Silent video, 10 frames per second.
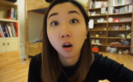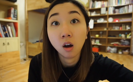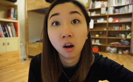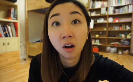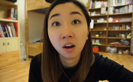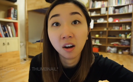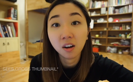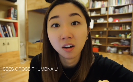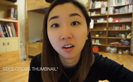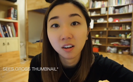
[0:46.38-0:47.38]

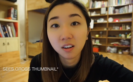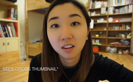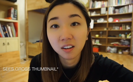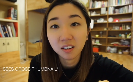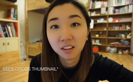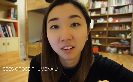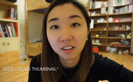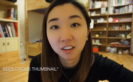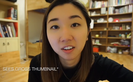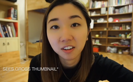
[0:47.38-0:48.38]

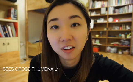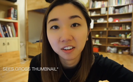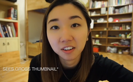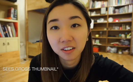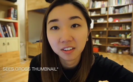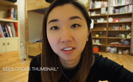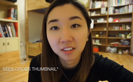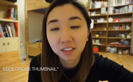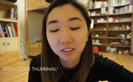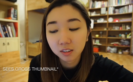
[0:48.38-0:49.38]

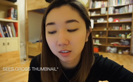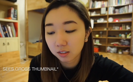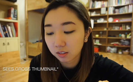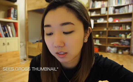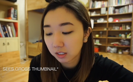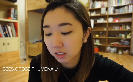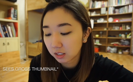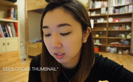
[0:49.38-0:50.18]
[no speech]